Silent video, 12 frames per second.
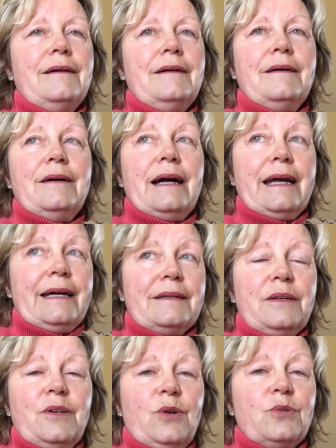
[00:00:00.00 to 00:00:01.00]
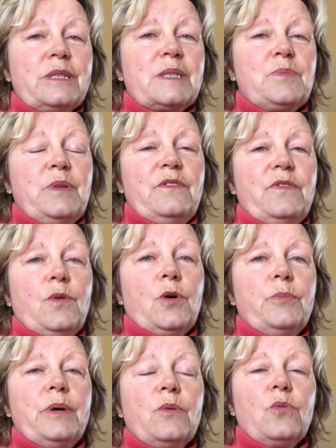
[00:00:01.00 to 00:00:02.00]
I hadn't noticed before,
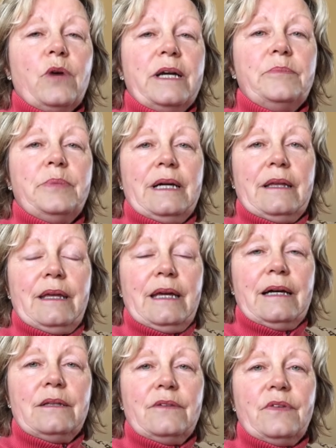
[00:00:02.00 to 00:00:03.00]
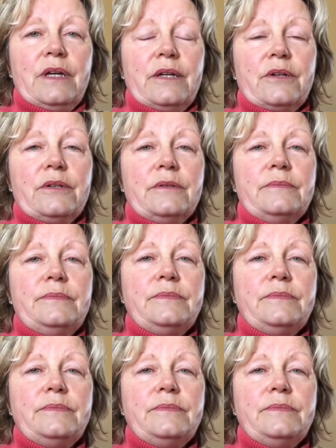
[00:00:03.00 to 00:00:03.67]
but right by the elevator,